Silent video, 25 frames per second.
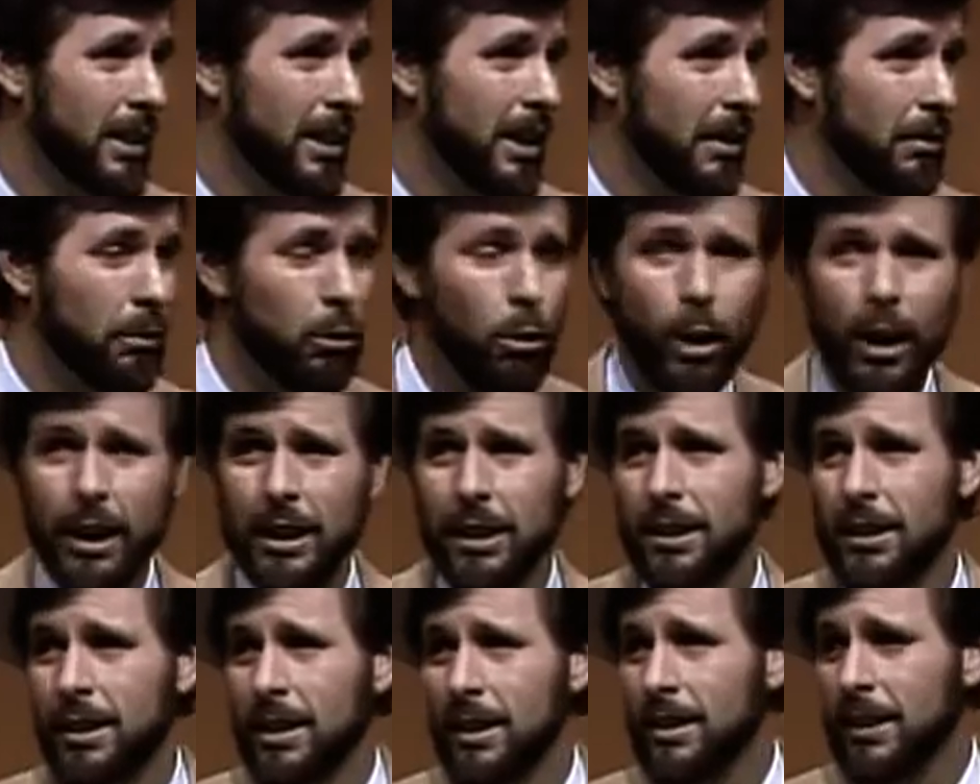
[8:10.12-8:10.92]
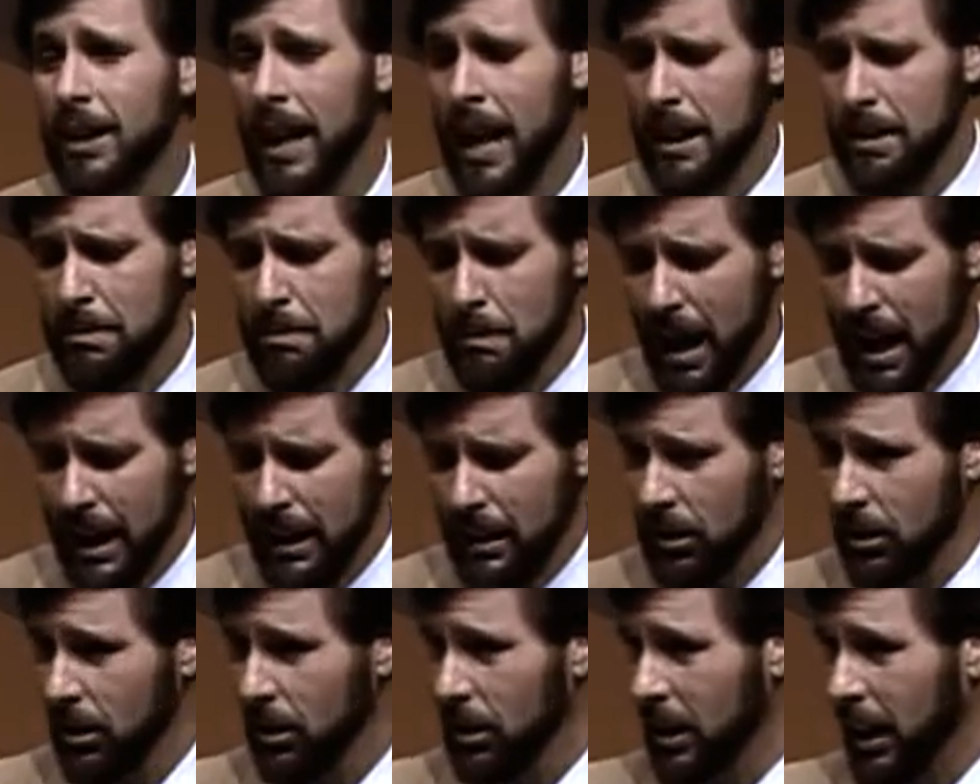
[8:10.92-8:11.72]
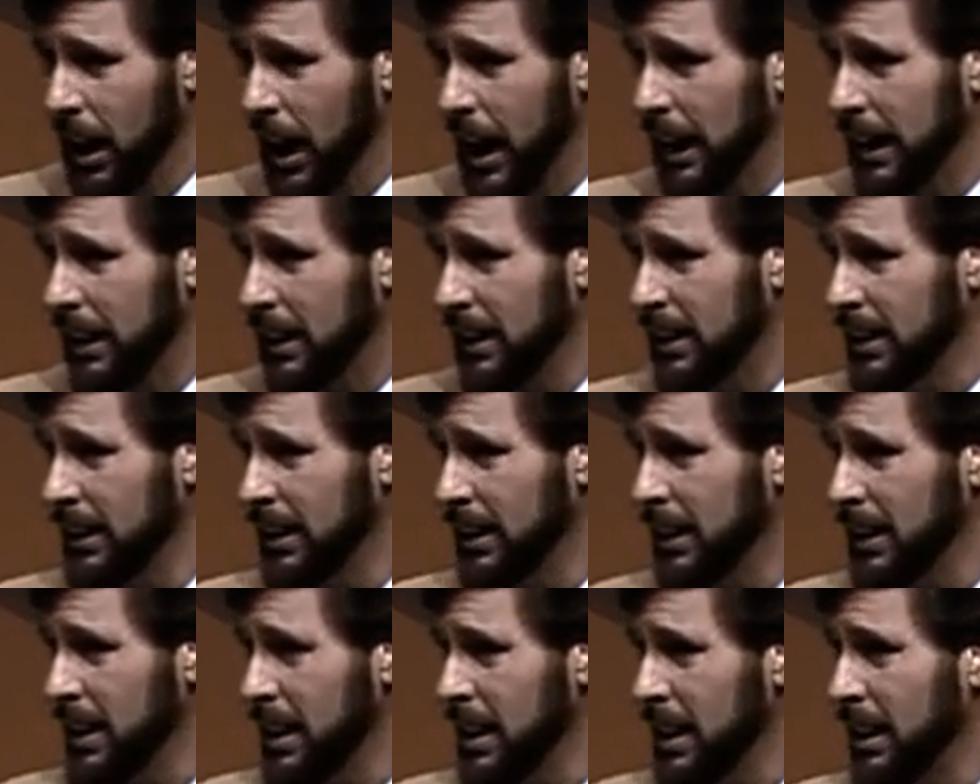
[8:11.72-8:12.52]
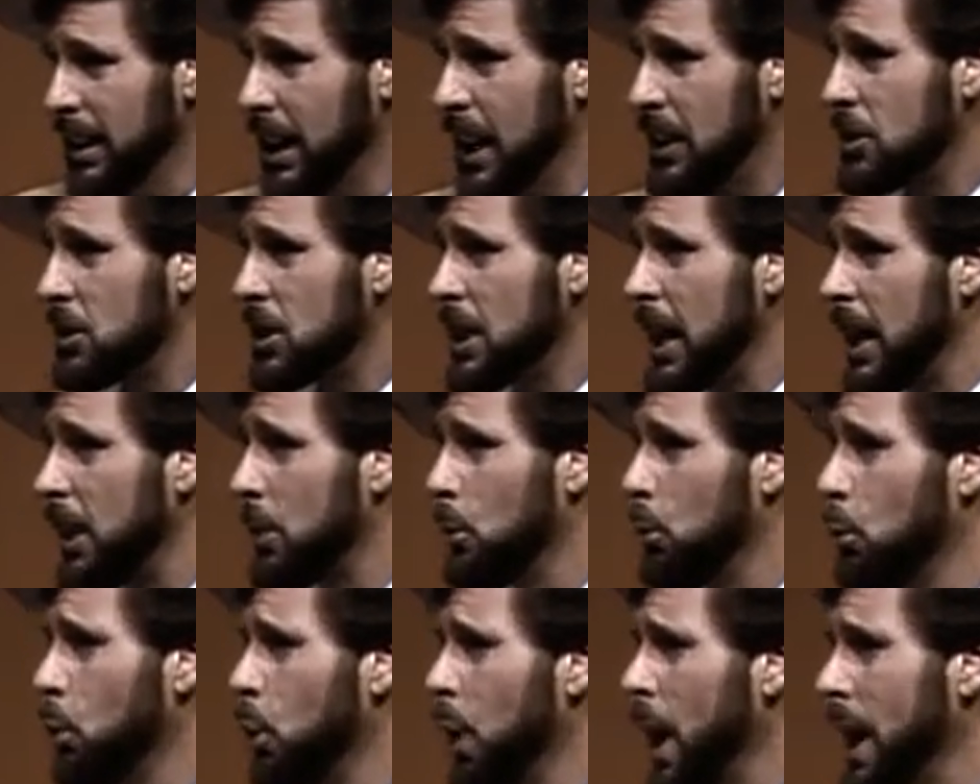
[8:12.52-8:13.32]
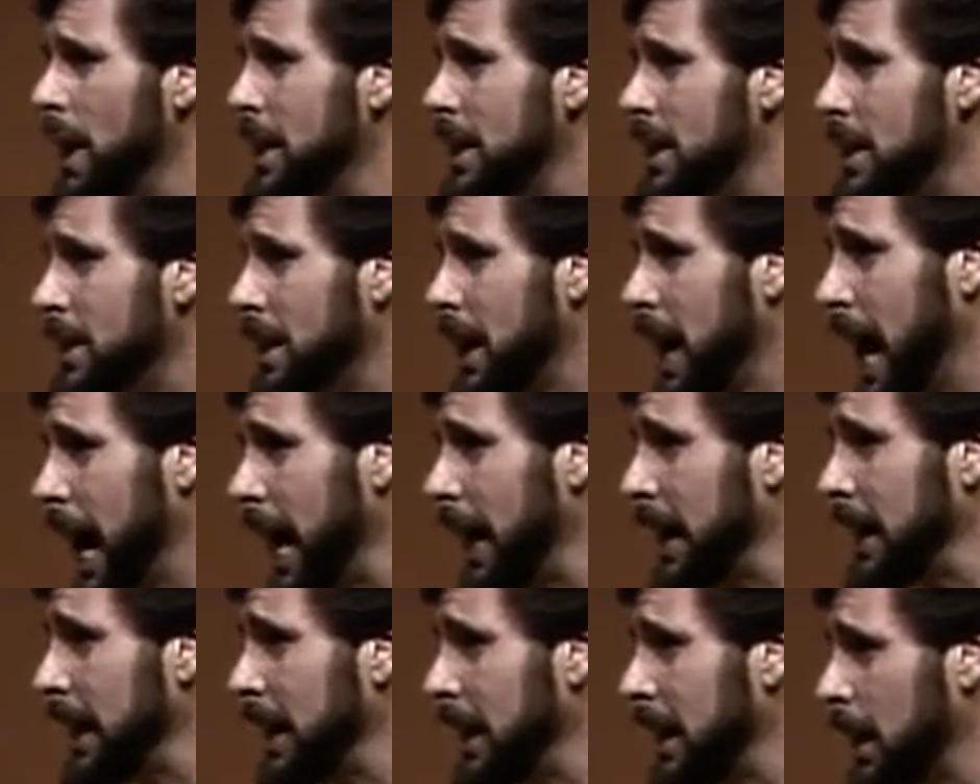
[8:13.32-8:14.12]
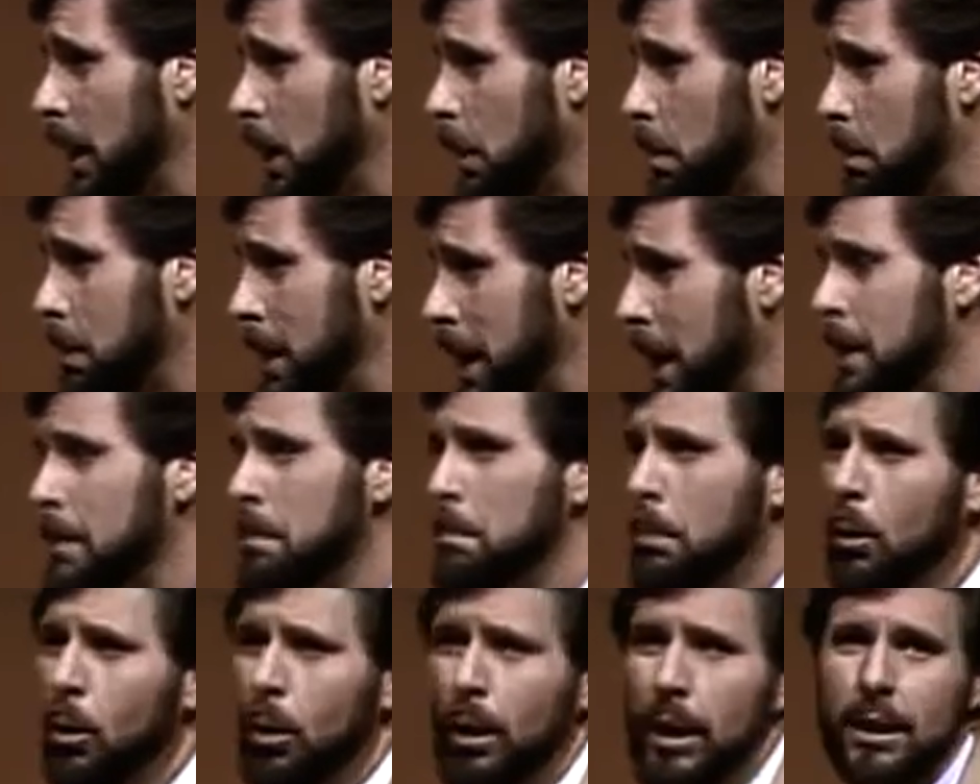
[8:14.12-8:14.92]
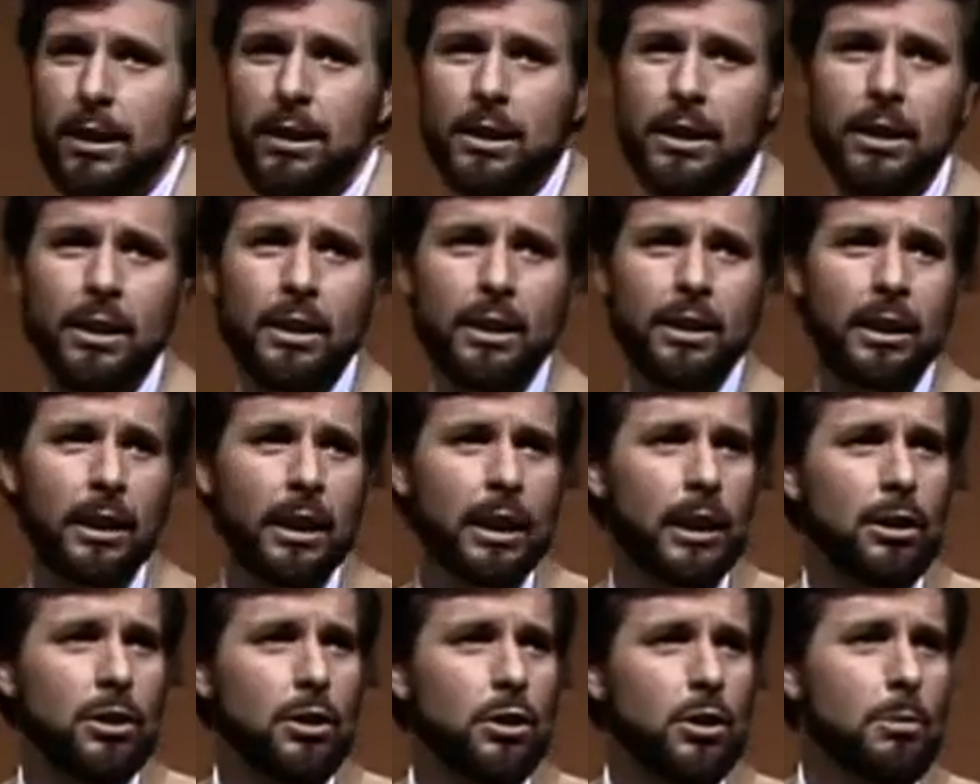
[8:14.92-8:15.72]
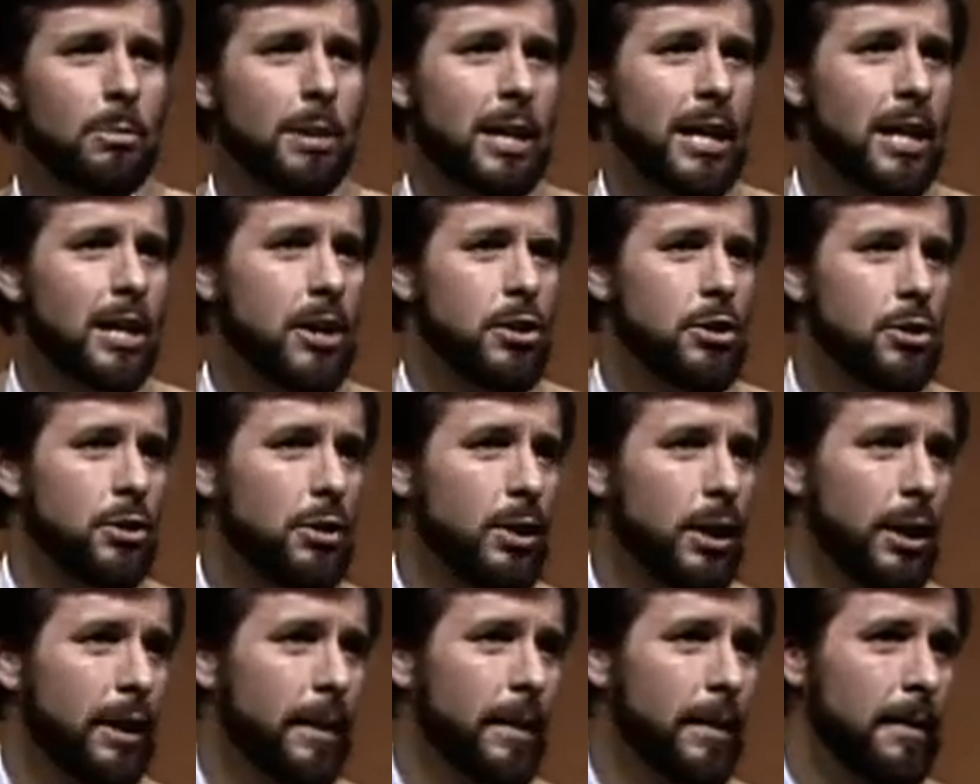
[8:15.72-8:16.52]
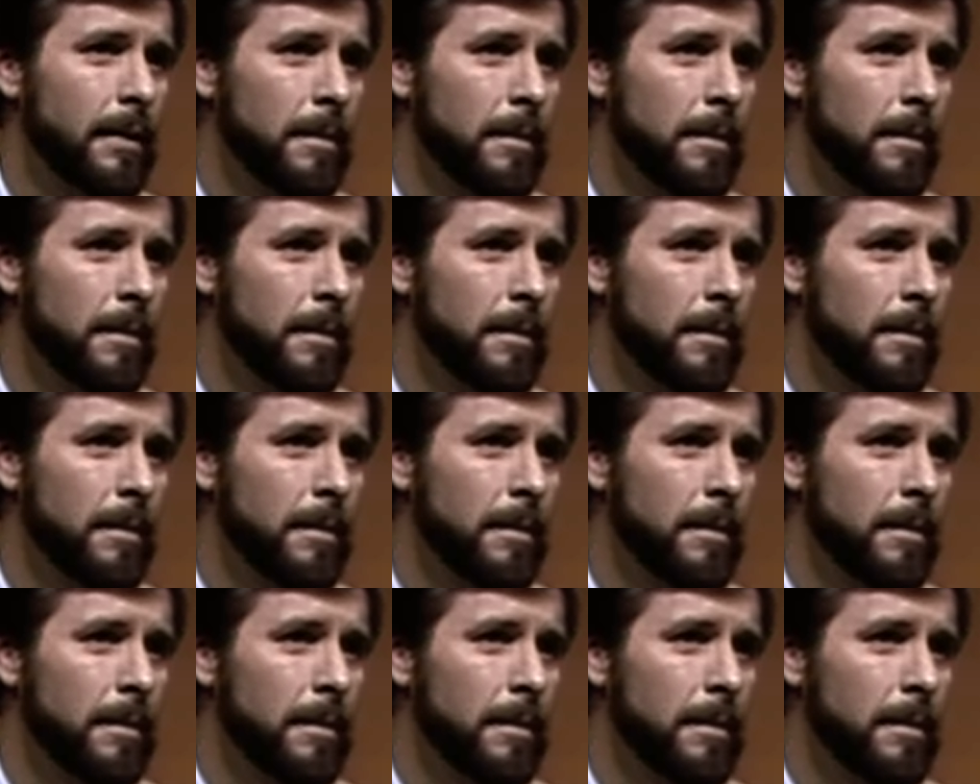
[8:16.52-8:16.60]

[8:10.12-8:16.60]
of what that might look like, let's take one tiny little pinpoint in human history.